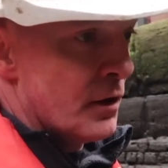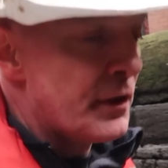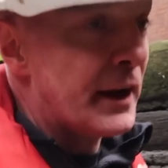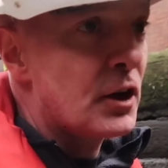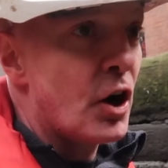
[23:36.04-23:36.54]

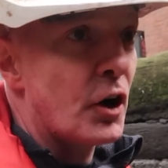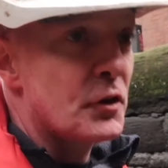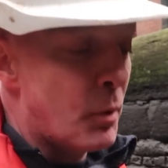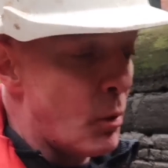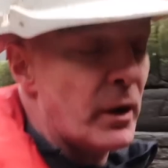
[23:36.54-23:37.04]
Thank
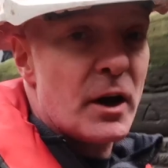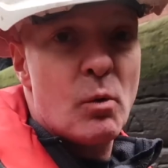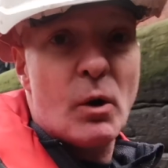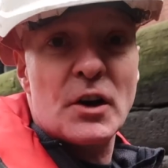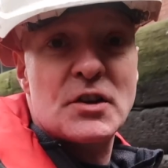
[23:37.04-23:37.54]
God. But
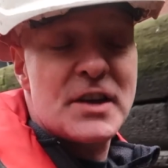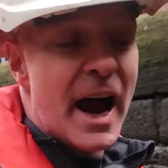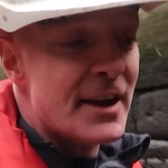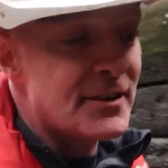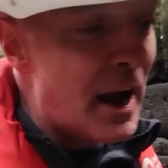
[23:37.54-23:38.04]
what a
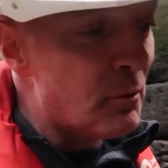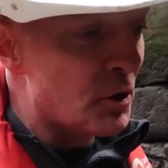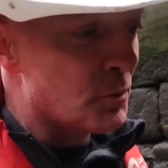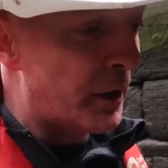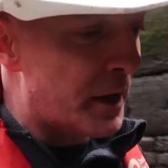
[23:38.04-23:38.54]
size that
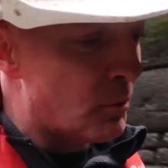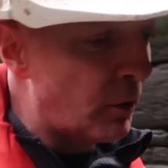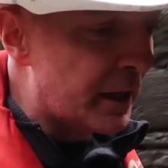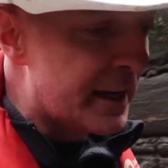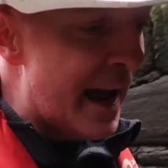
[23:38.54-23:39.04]
was, wasn't it?
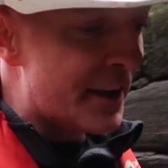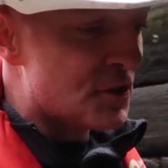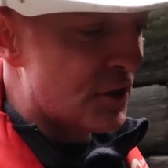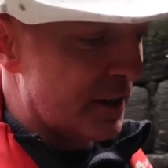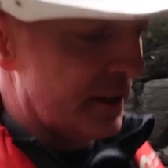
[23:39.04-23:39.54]
What a
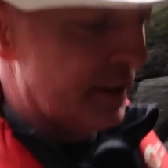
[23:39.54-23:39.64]
catch.